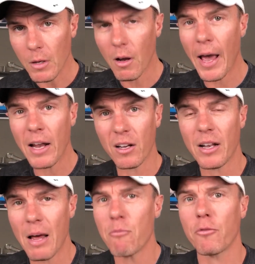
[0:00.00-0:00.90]
I had a
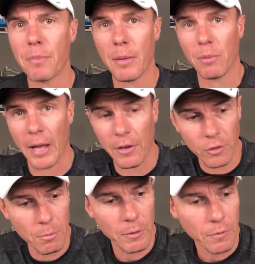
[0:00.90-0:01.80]
number of people
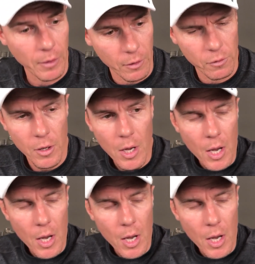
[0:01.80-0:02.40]
asking me for this,